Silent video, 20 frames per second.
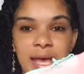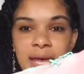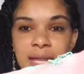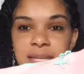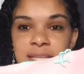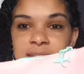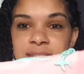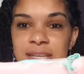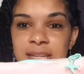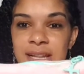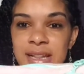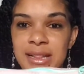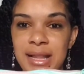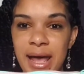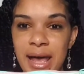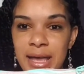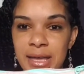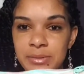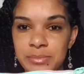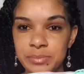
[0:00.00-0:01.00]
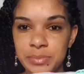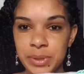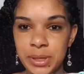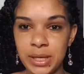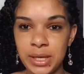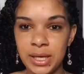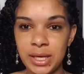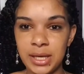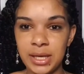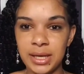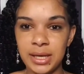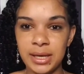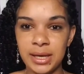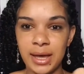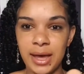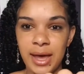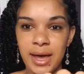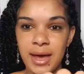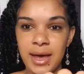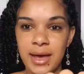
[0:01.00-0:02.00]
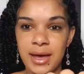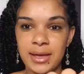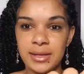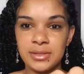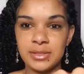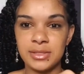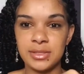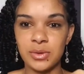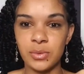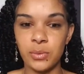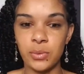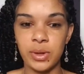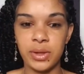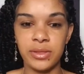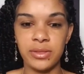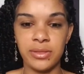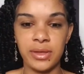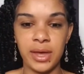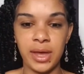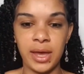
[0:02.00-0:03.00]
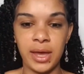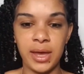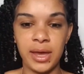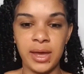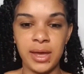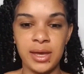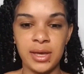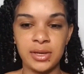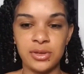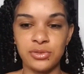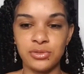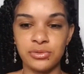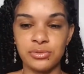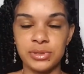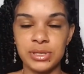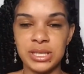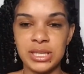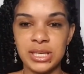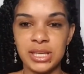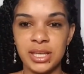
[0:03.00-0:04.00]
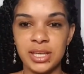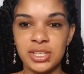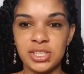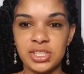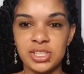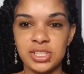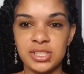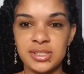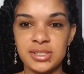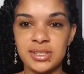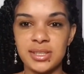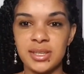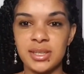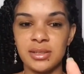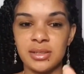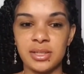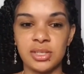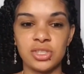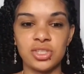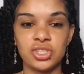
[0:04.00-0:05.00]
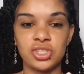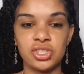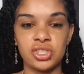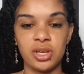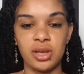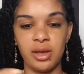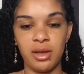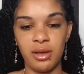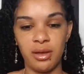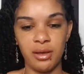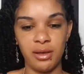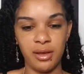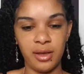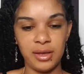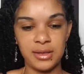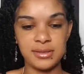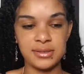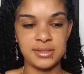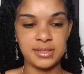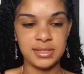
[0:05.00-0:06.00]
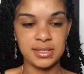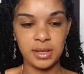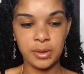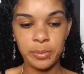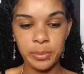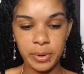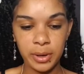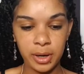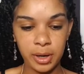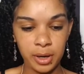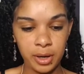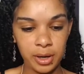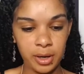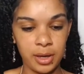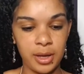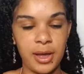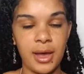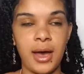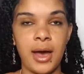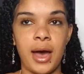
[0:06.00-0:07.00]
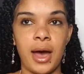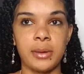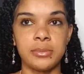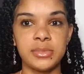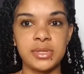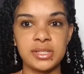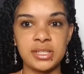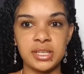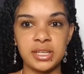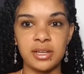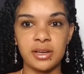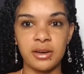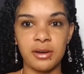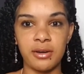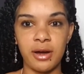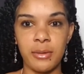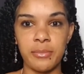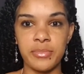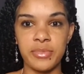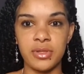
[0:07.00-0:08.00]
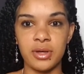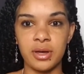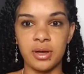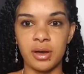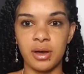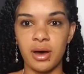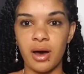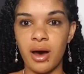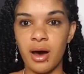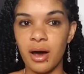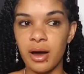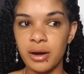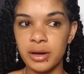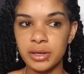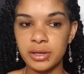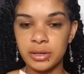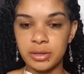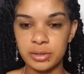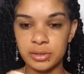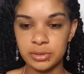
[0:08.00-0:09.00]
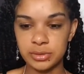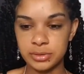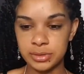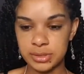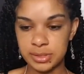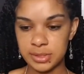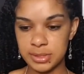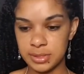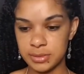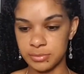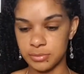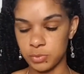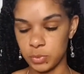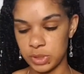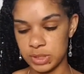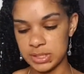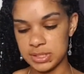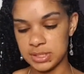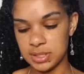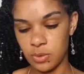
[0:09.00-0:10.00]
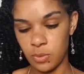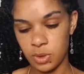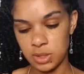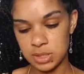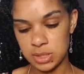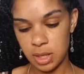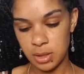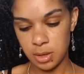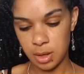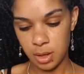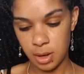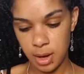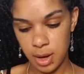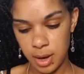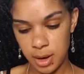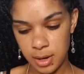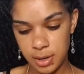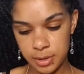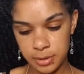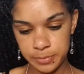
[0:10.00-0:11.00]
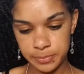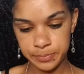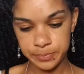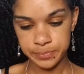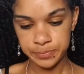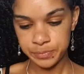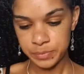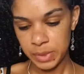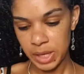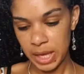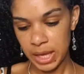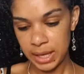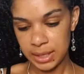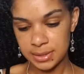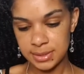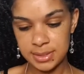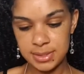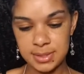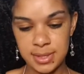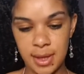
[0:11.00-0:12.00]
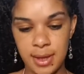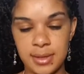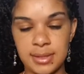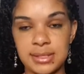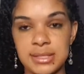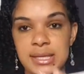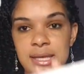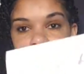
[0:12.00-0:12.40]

and it's a light pink and with a greenish, tealish zipper. I'm just gonna grab the card out. You can see what's on the card. It says,